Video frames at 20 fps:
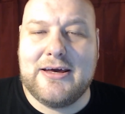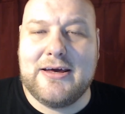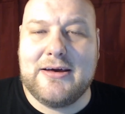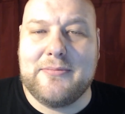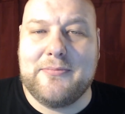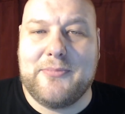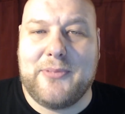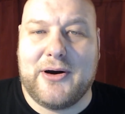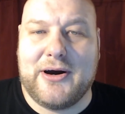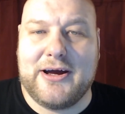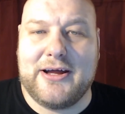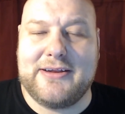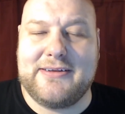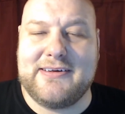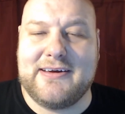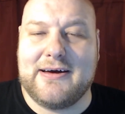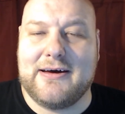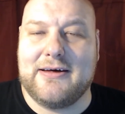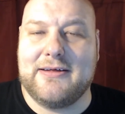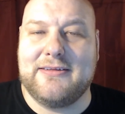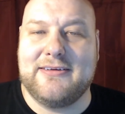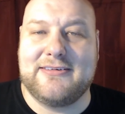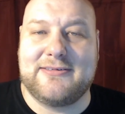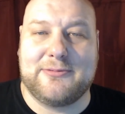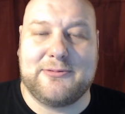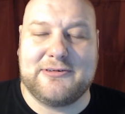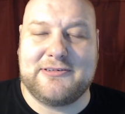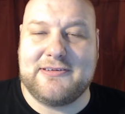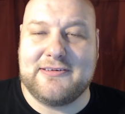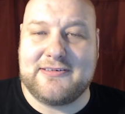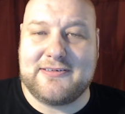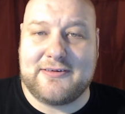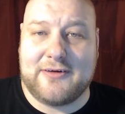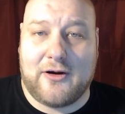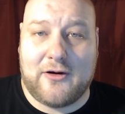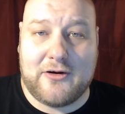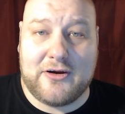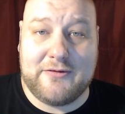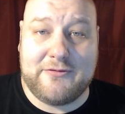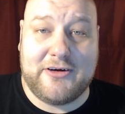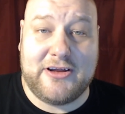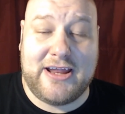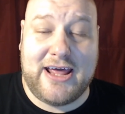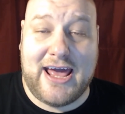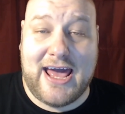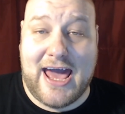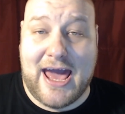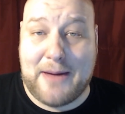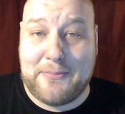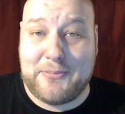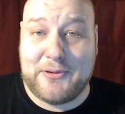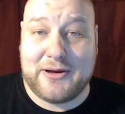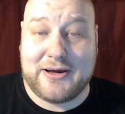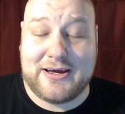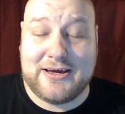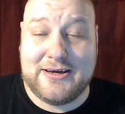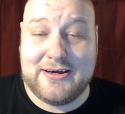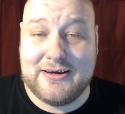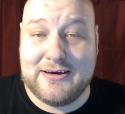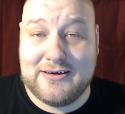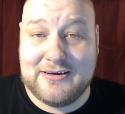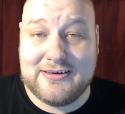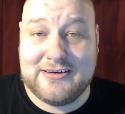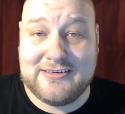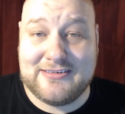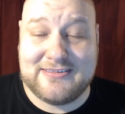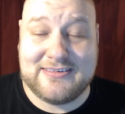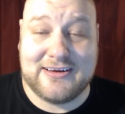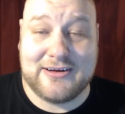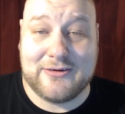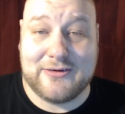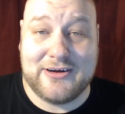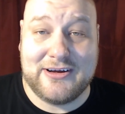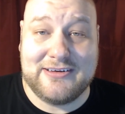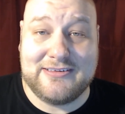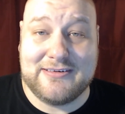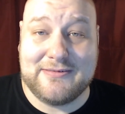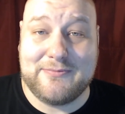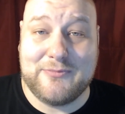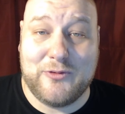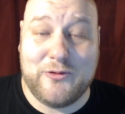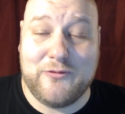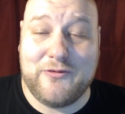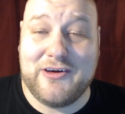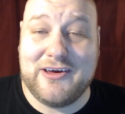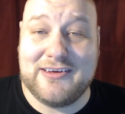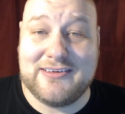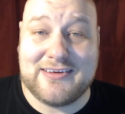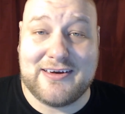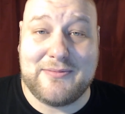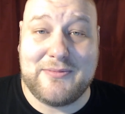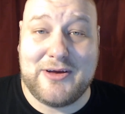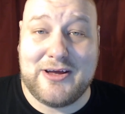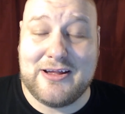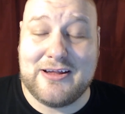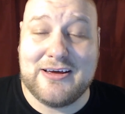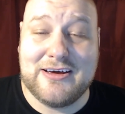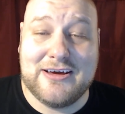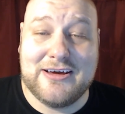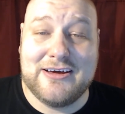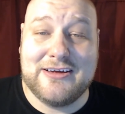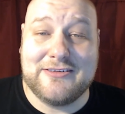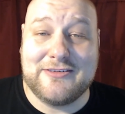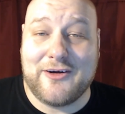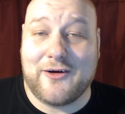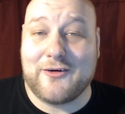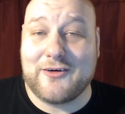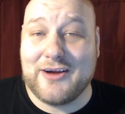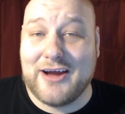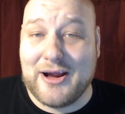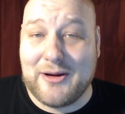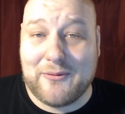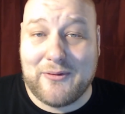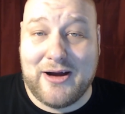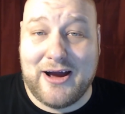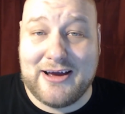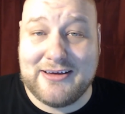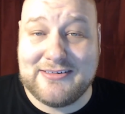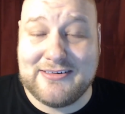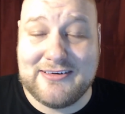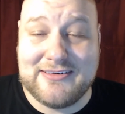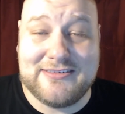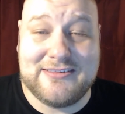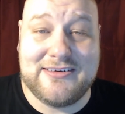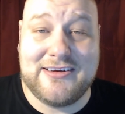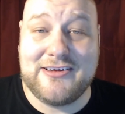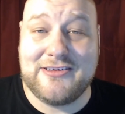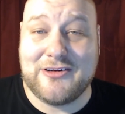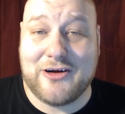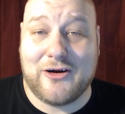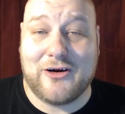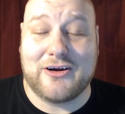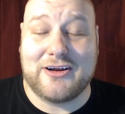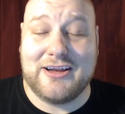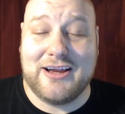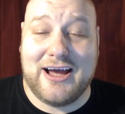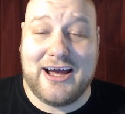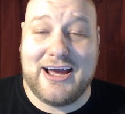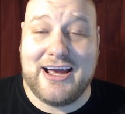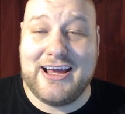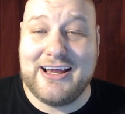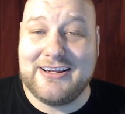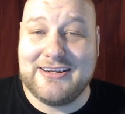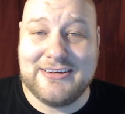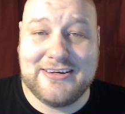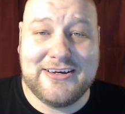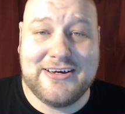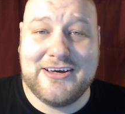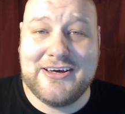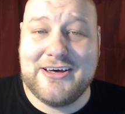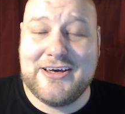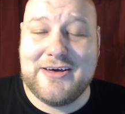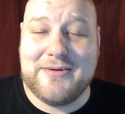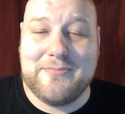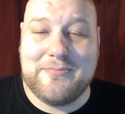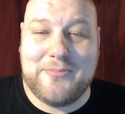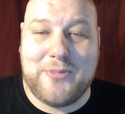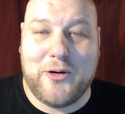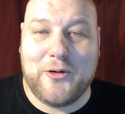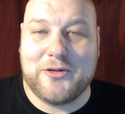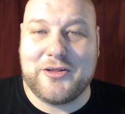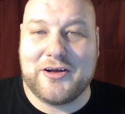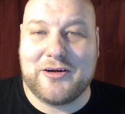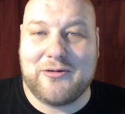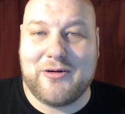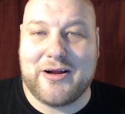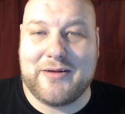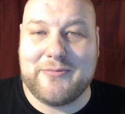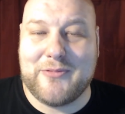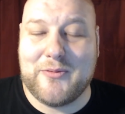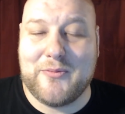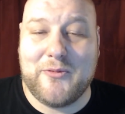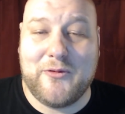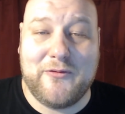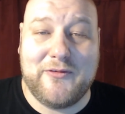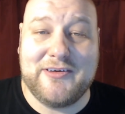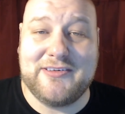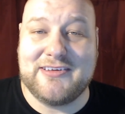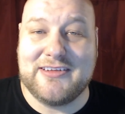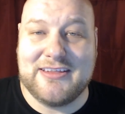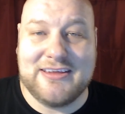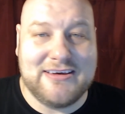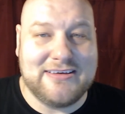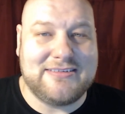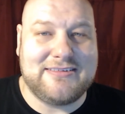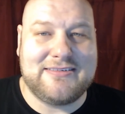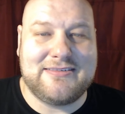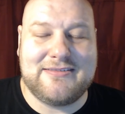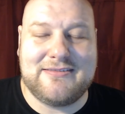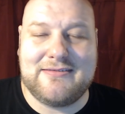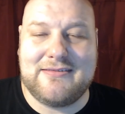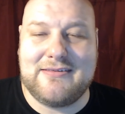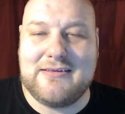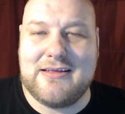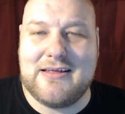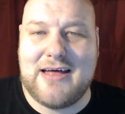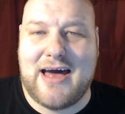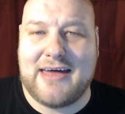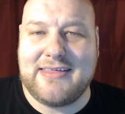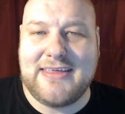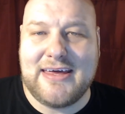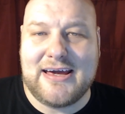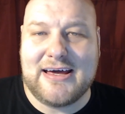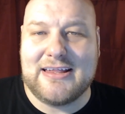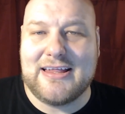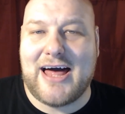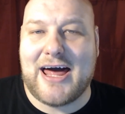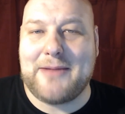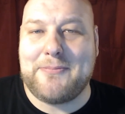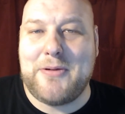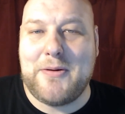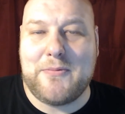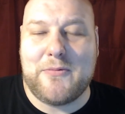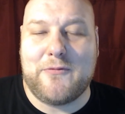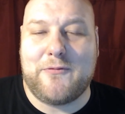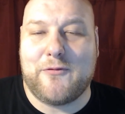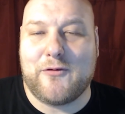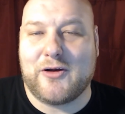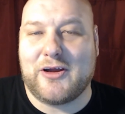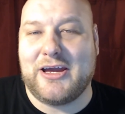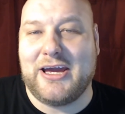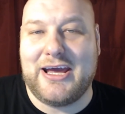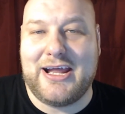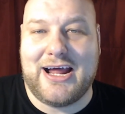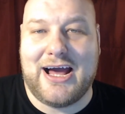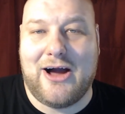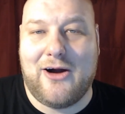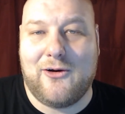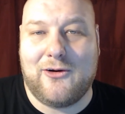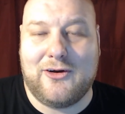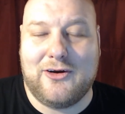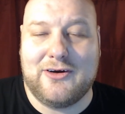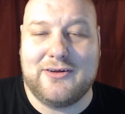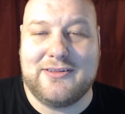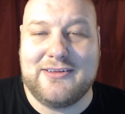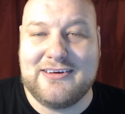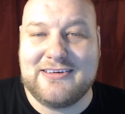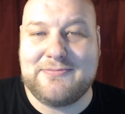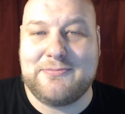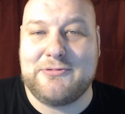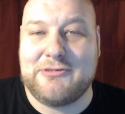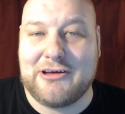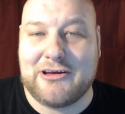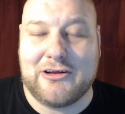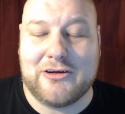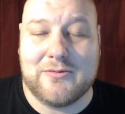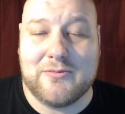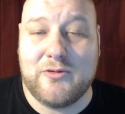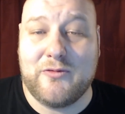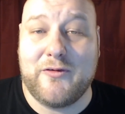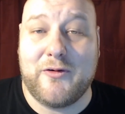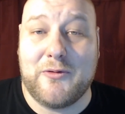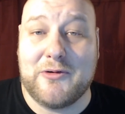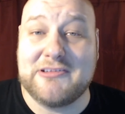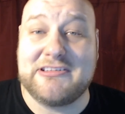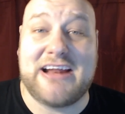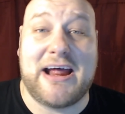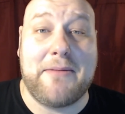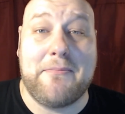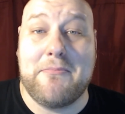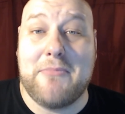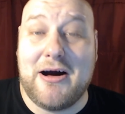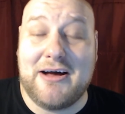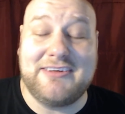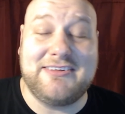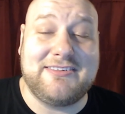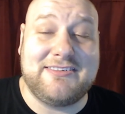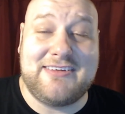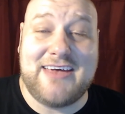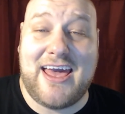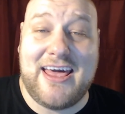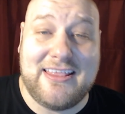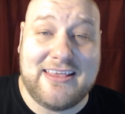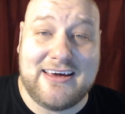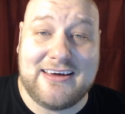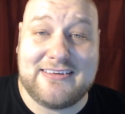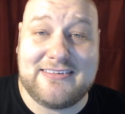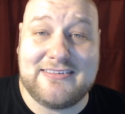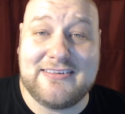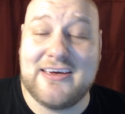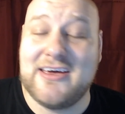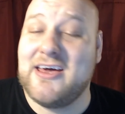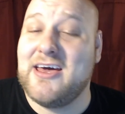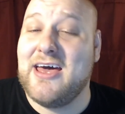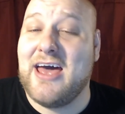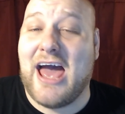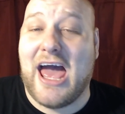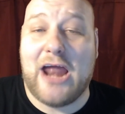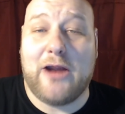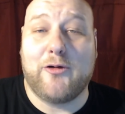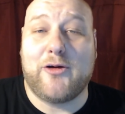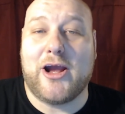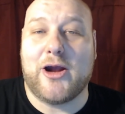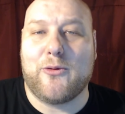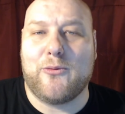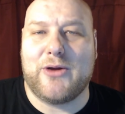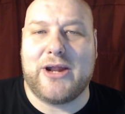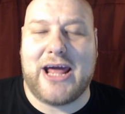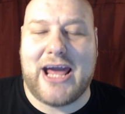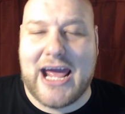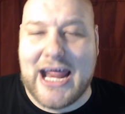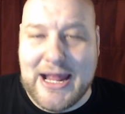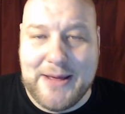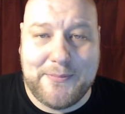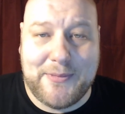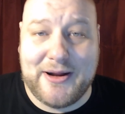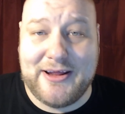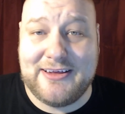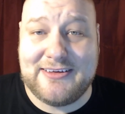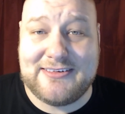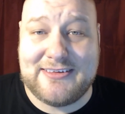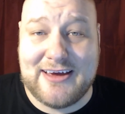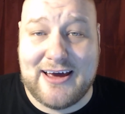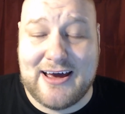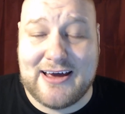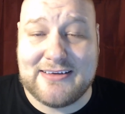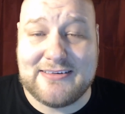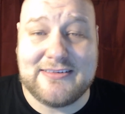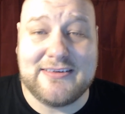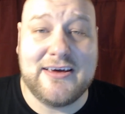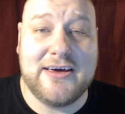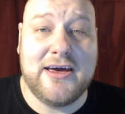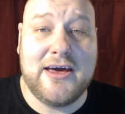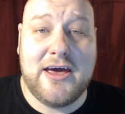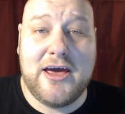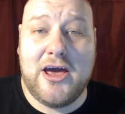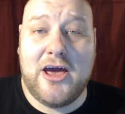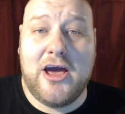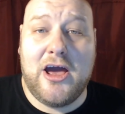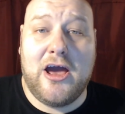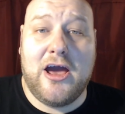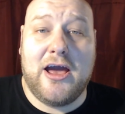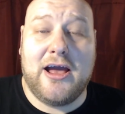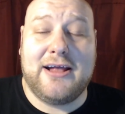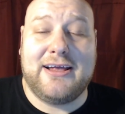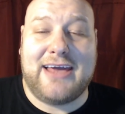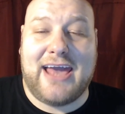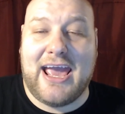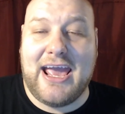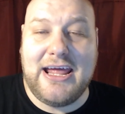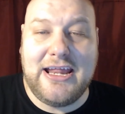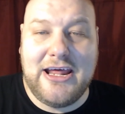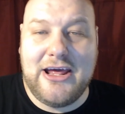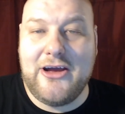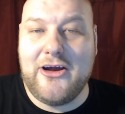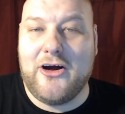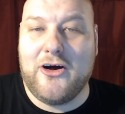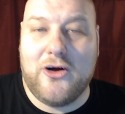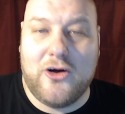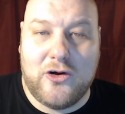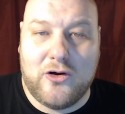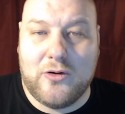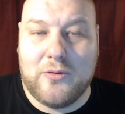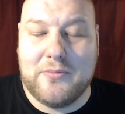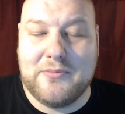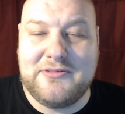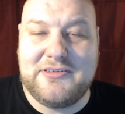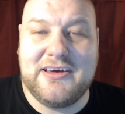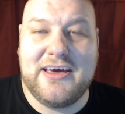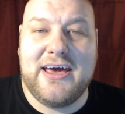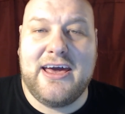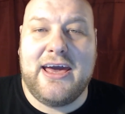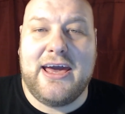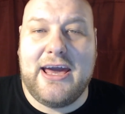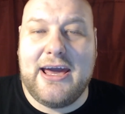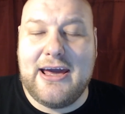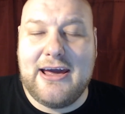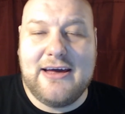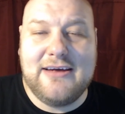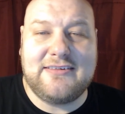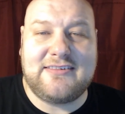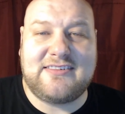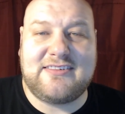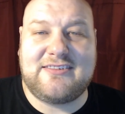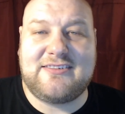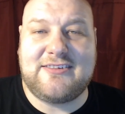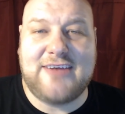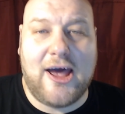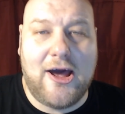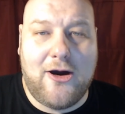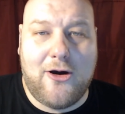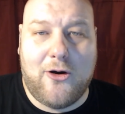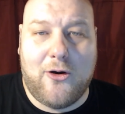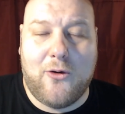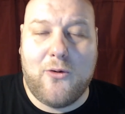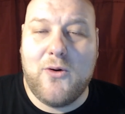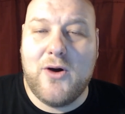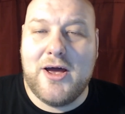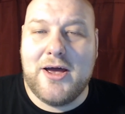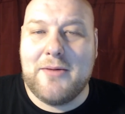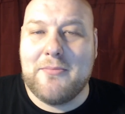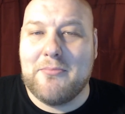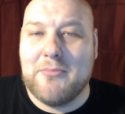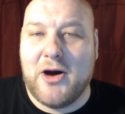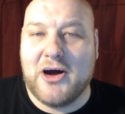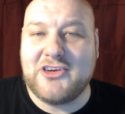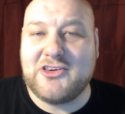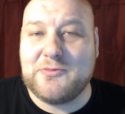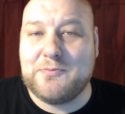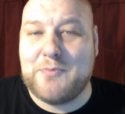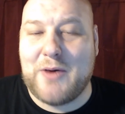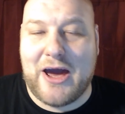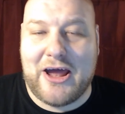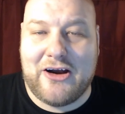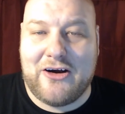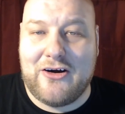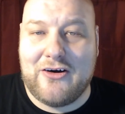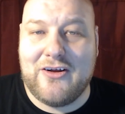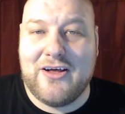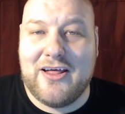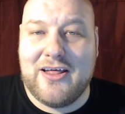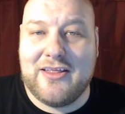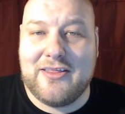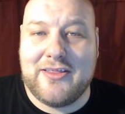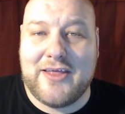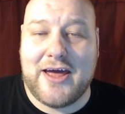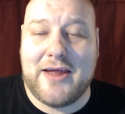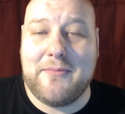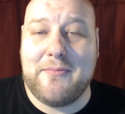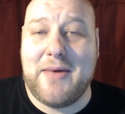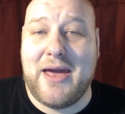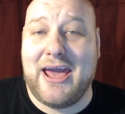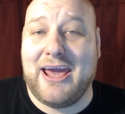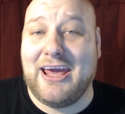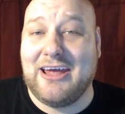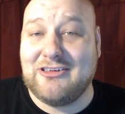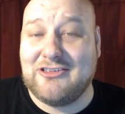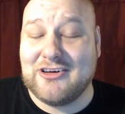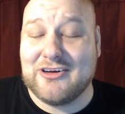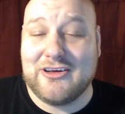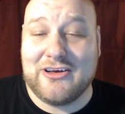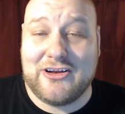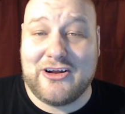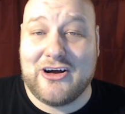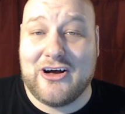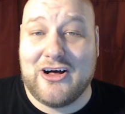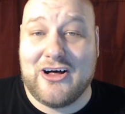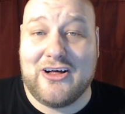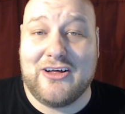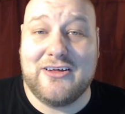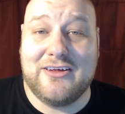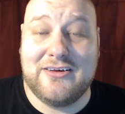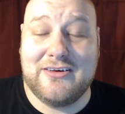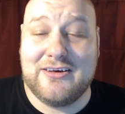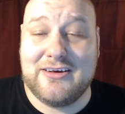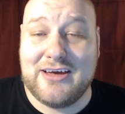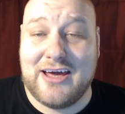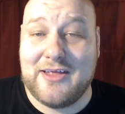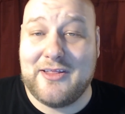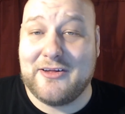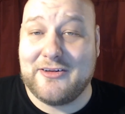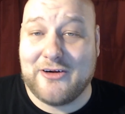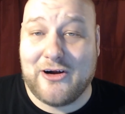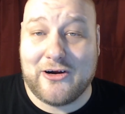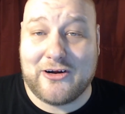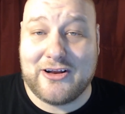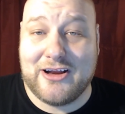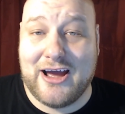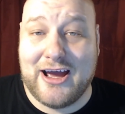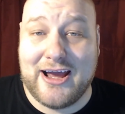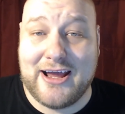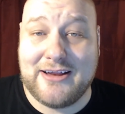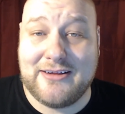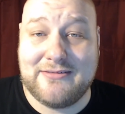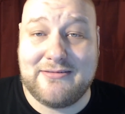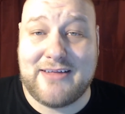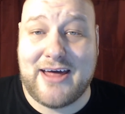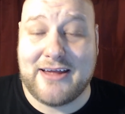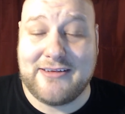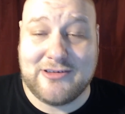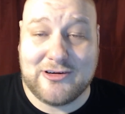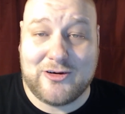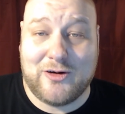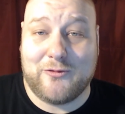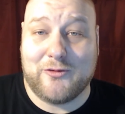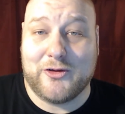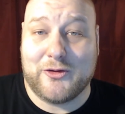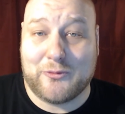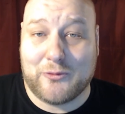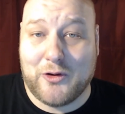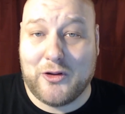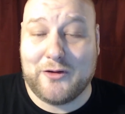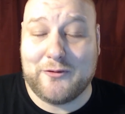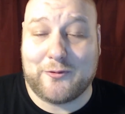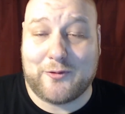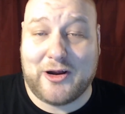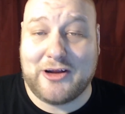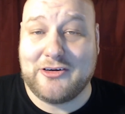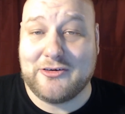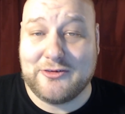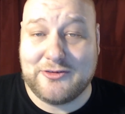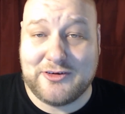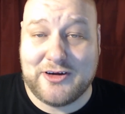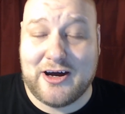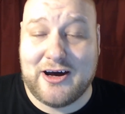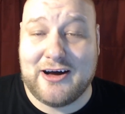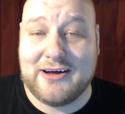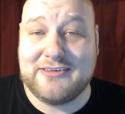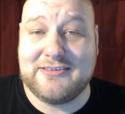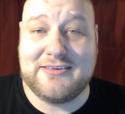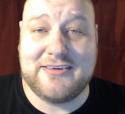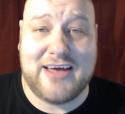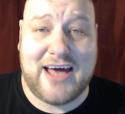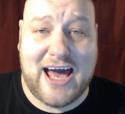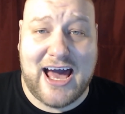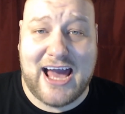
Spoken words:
but this was the start of an epic series of movies. I mean, Dark Knight Rises, Dark Knight, both incredible movies, and this, I think a lot of people forget how good this particular movie was, and I must say this, I don't care what anybody says, Katie Holmes is so much better than Maggie Gyllenhaal in The Dark Knight that took over the role of Rachel Dawes.